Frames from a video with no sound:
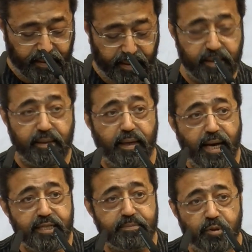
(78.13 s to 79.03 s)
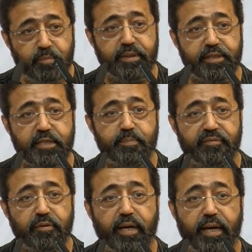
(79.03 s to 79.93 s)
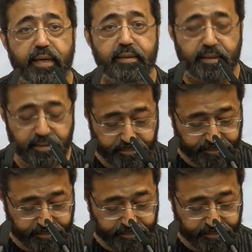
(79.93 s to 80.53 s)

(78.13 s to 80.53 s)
And at the last moment, just before I entered,